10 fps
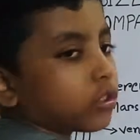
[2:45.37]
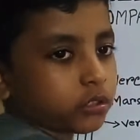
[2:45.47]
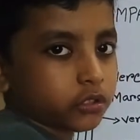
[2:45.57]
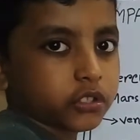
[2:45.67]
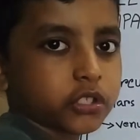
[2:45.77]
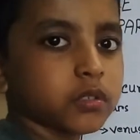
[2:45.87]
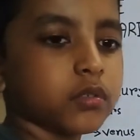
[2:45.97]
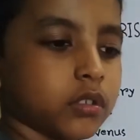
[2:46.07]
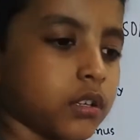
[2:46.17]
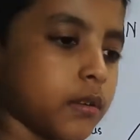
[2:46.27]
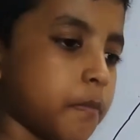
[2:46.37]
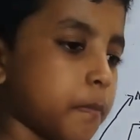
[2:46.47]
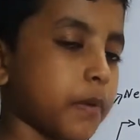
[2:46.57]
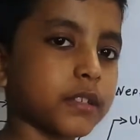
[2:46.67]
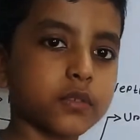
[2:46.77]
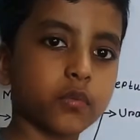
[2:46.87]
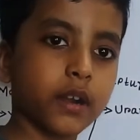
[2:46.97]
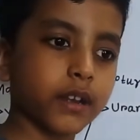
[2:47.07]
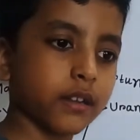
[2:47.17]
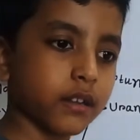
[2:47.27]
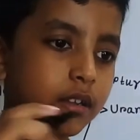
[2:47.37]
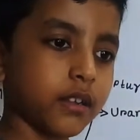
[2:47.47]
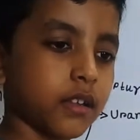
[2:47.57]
colors too. But red